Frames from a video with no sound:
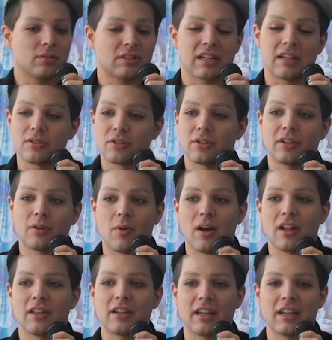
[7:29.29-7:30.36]
Gender
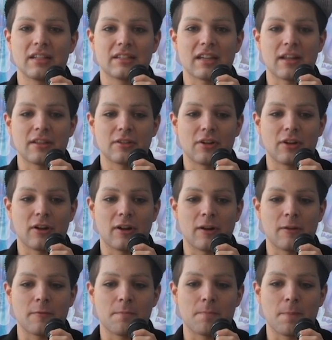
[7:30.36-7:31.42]
equality and gender
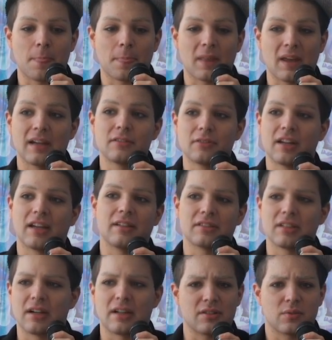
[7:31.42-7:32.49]

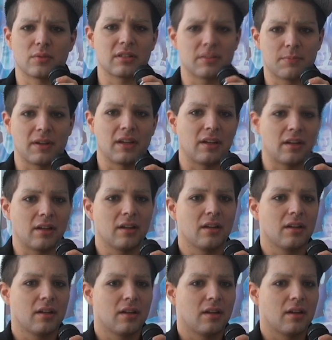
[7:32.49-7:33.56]
education, so it's being
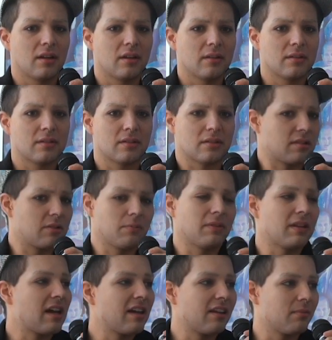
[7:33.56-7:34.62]

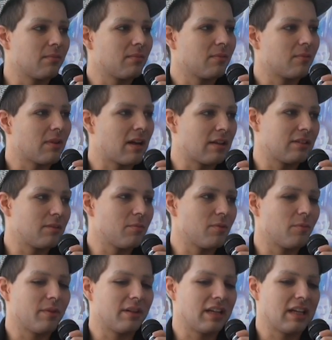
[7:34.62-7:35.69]
sublime at the moment.